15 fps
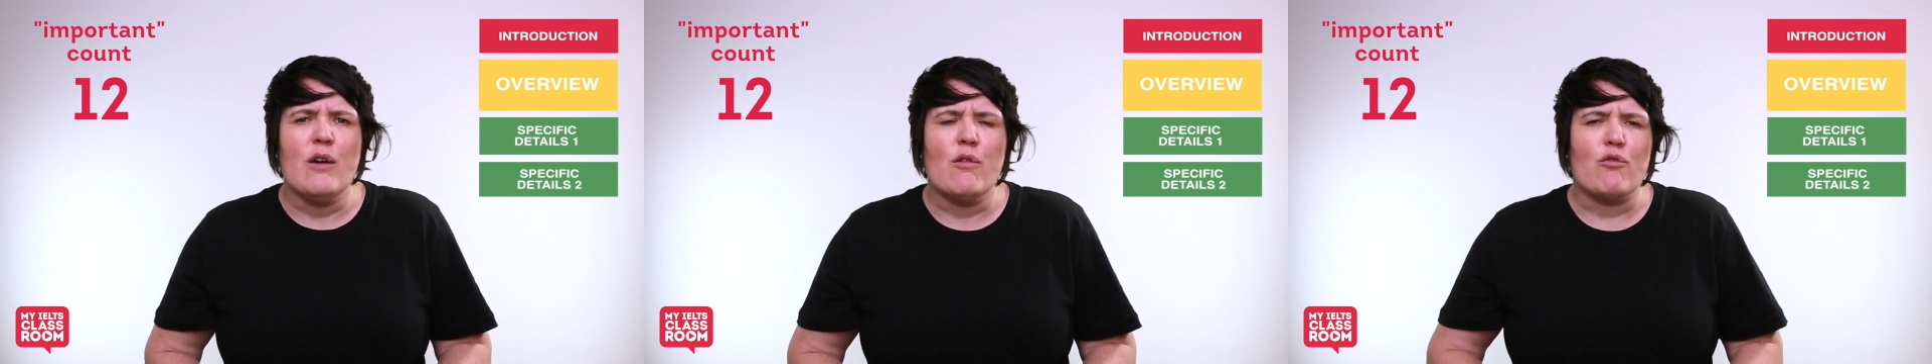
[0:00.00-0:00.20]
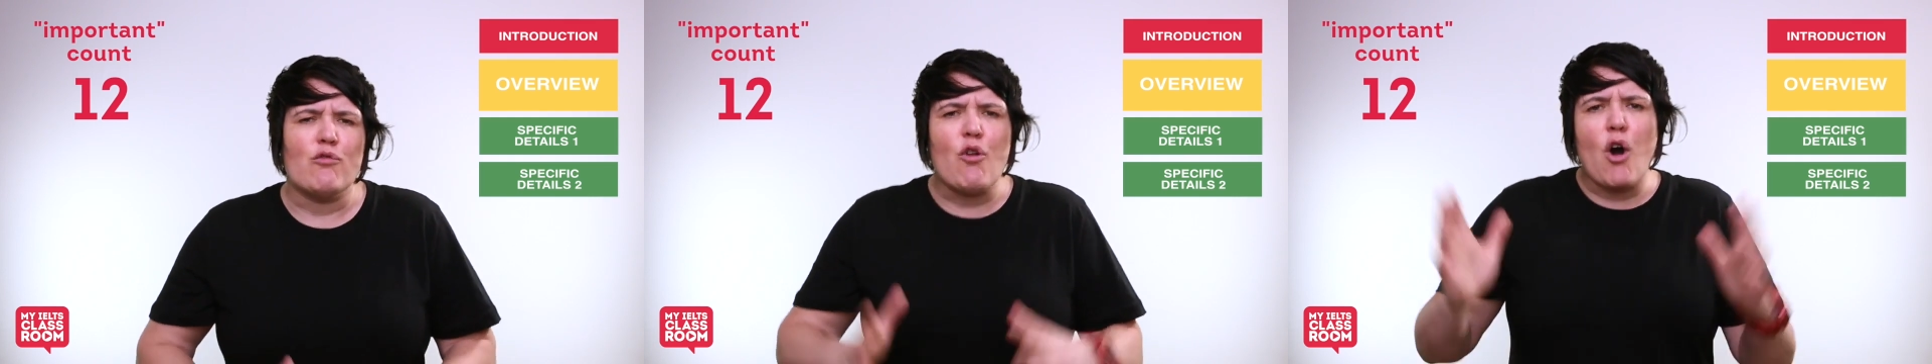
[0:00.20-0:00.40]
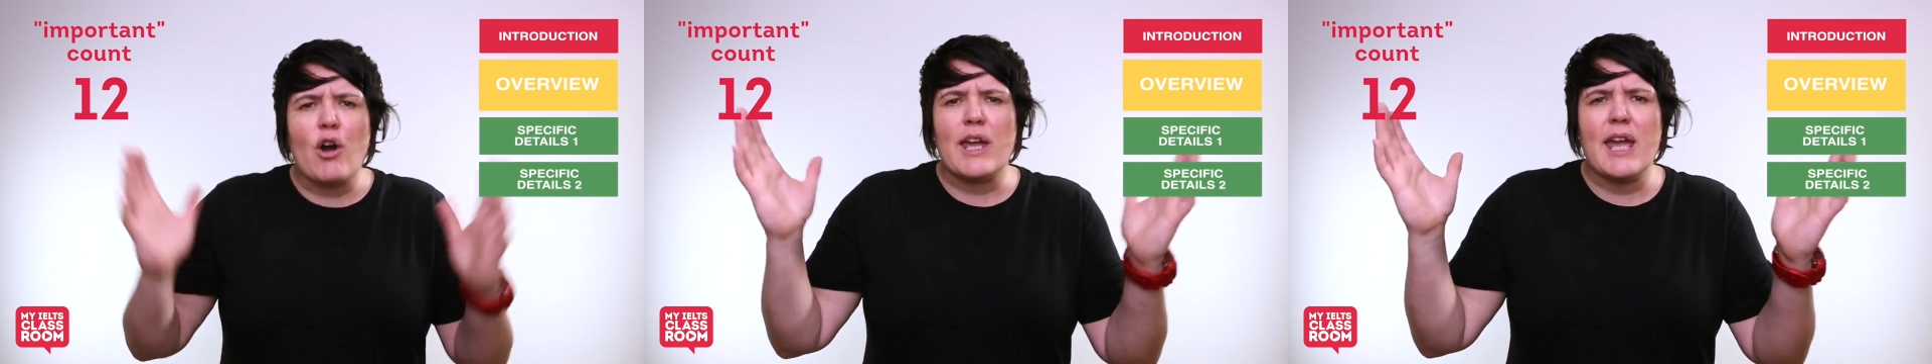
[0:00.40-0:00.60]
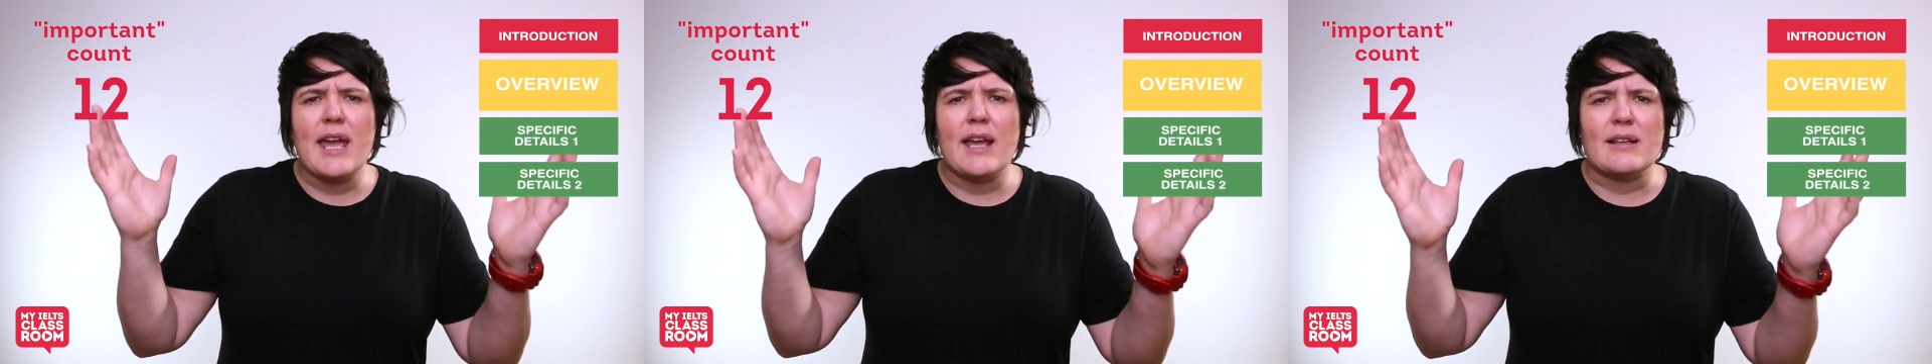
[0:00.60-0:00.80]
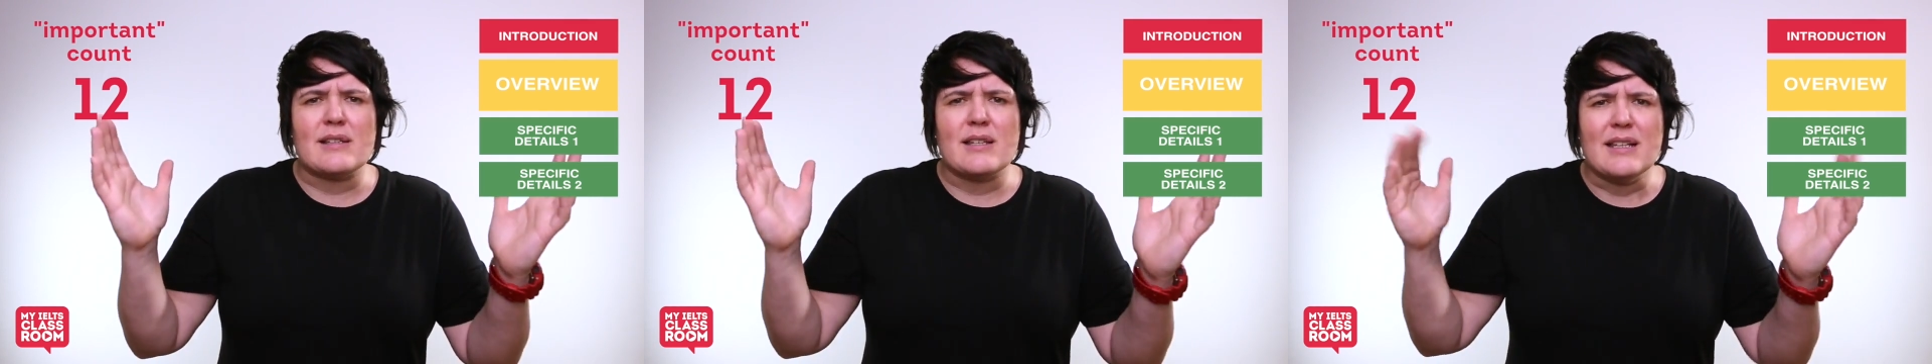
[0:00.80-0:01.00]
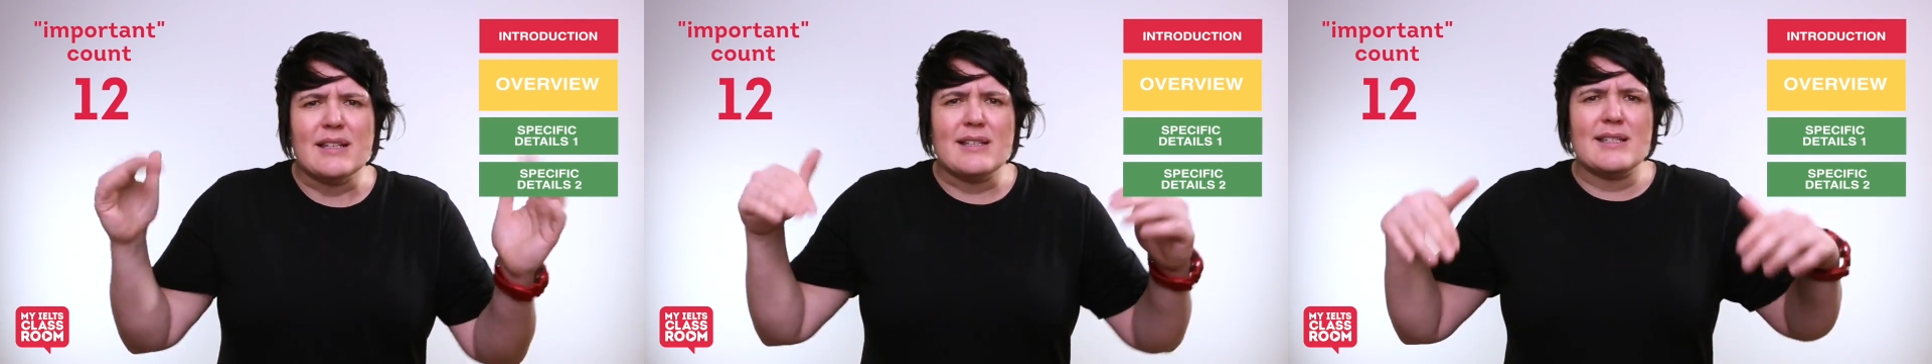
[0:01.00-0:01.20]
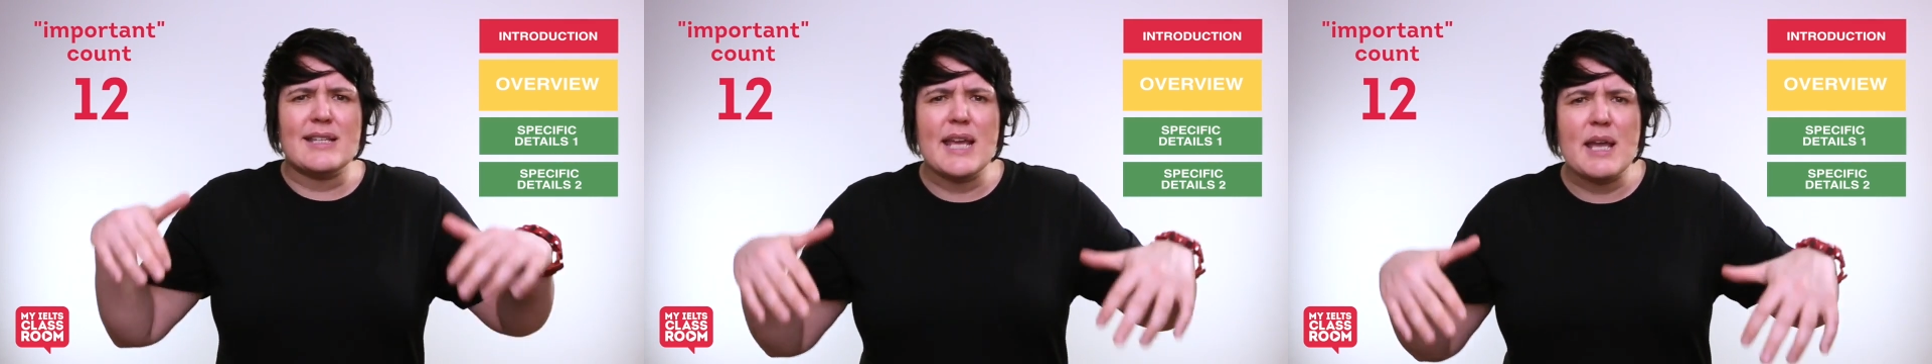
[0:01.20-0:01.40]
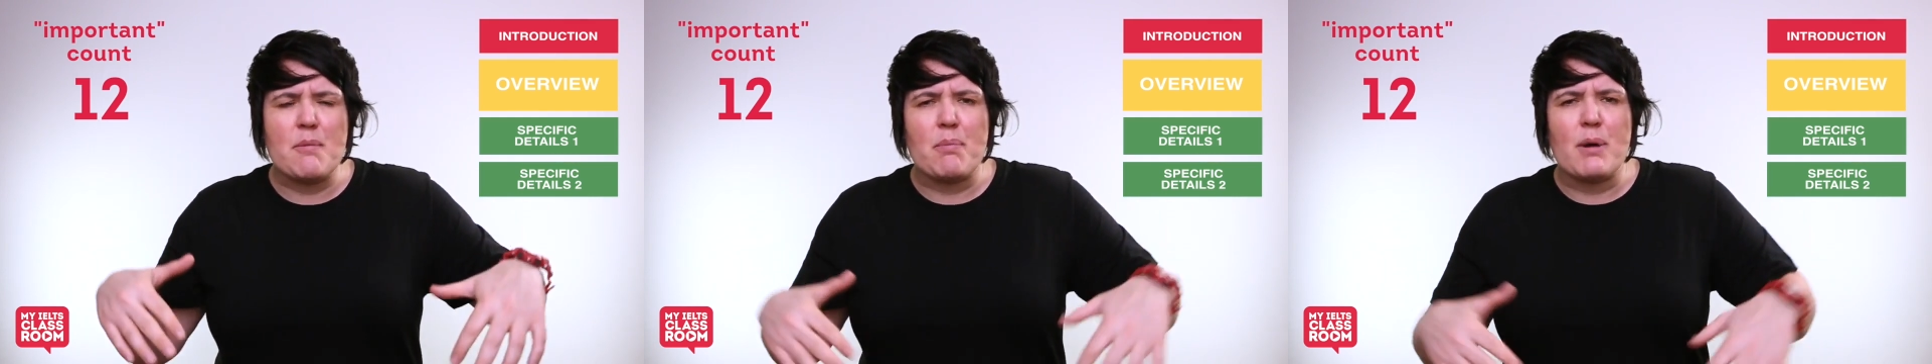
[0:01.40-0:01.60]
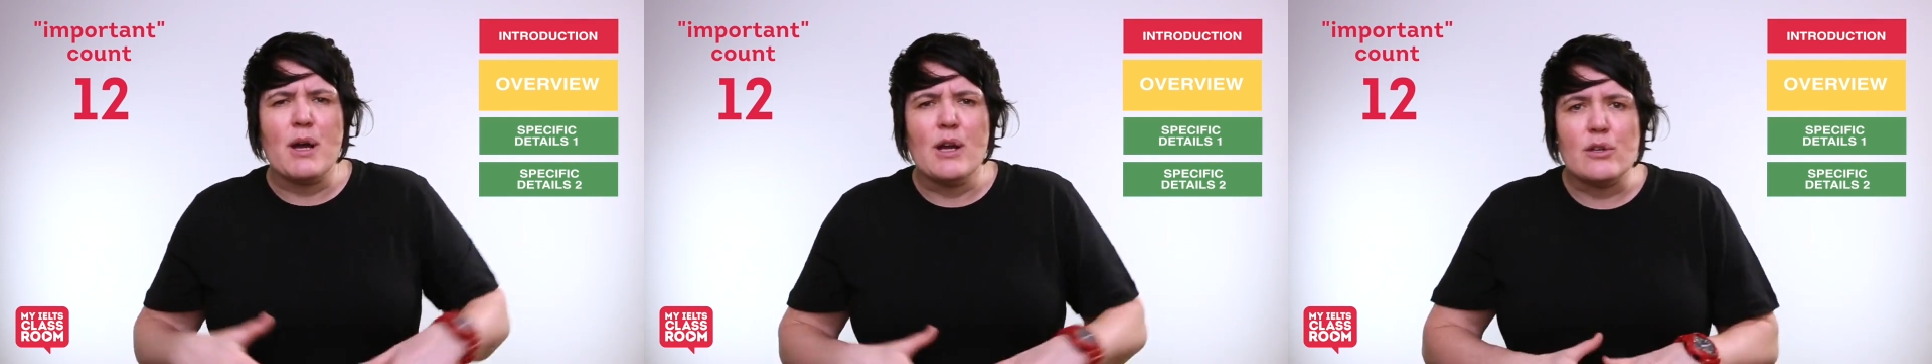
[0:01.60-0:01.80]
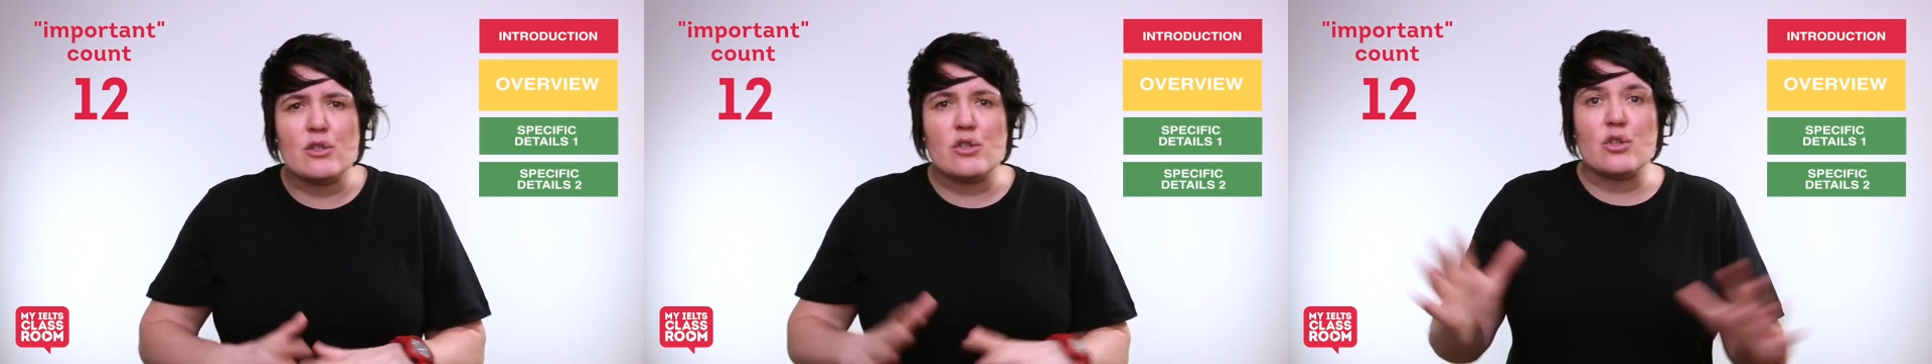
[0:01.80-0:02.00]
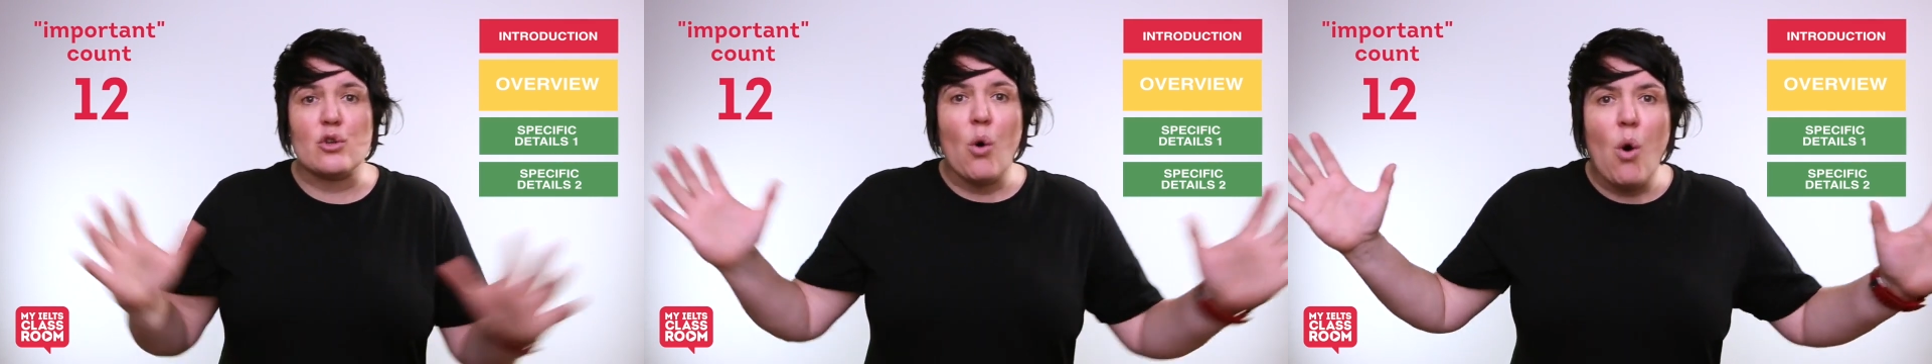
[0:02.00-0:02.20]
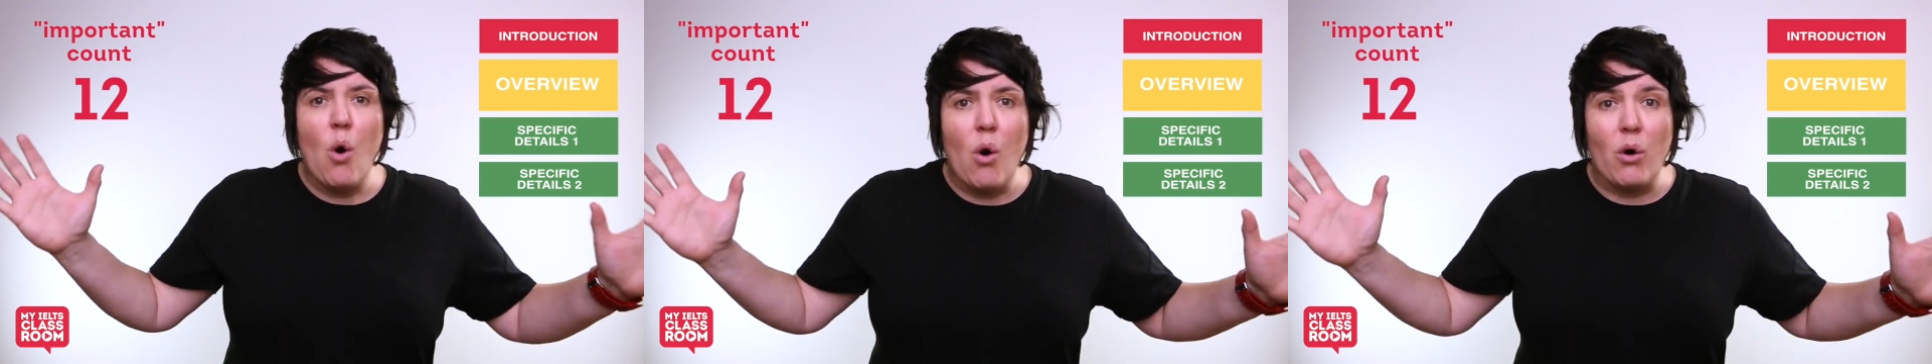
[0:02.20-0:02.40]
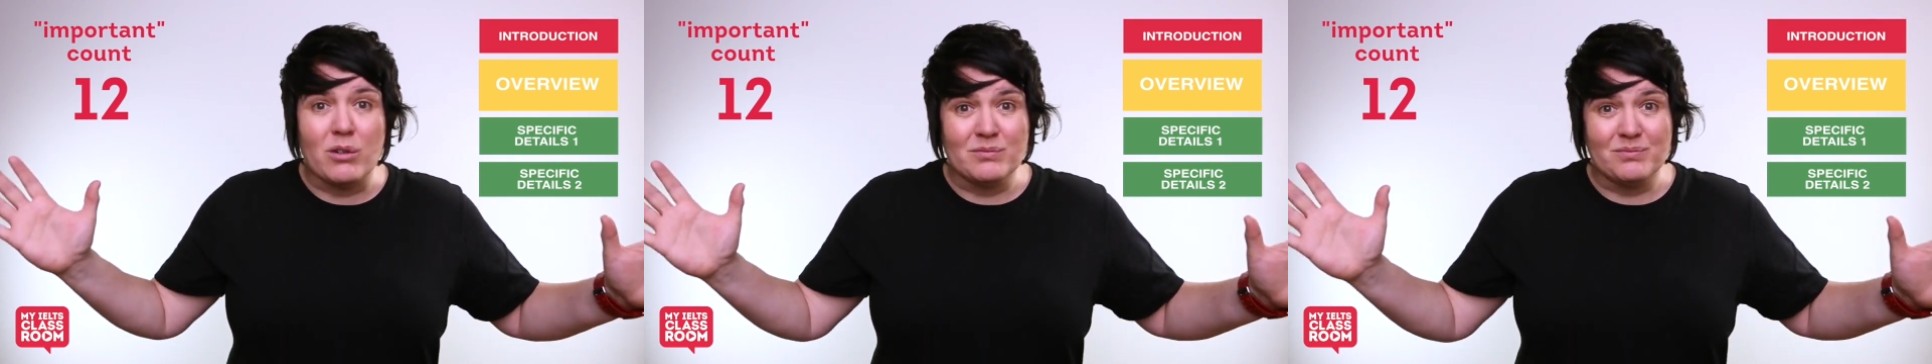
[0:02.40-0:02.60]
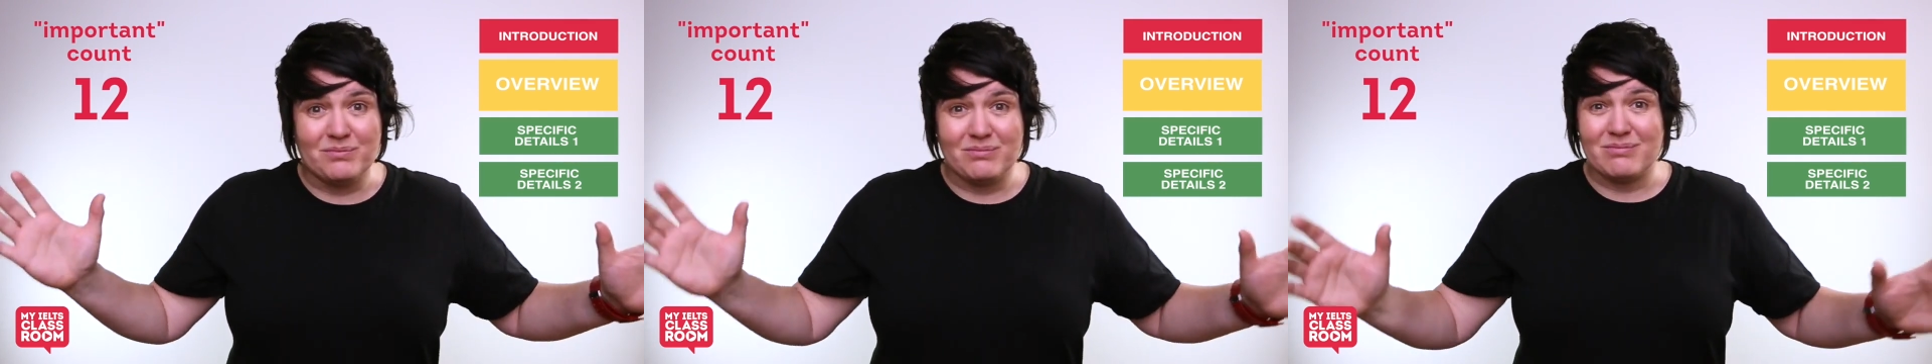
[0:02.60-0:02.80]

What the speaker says: rocket, dip, soar.